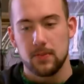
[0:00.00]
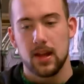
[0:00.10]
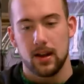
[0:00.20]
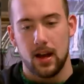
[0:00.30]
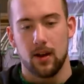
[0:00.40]
she
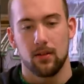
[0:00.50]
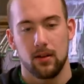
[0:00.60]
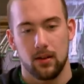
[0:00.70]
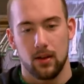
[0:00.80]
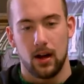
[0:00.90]
made it out,
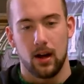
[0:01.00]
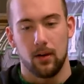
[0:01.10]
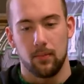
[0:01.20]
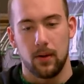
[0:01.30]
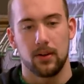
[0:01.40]

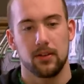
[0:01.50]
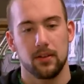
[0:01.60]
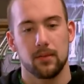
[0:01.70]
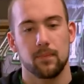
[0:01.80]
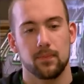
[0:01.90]
um, but
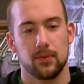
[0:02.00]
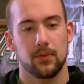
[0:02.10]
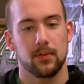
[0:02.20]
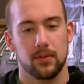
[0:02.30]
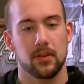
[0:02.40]

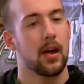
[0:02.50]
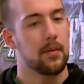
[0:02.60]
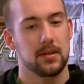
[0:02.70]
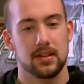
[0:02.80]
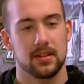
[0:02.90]
yeah,
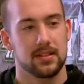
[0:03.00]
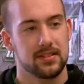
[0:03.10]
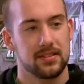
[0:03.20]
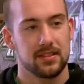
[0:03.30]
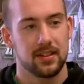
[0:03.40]
I mean, it,
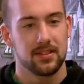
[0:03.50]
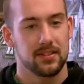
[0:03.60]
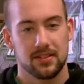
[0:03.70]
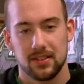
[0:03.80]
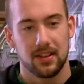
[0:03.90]

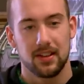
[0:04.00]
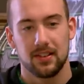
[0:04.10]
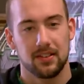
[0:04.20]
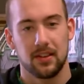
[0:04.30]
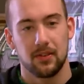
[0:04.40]

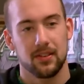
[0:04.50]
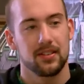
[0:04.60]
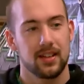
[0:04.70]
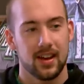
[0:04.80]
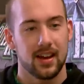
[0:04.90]
it changed everything.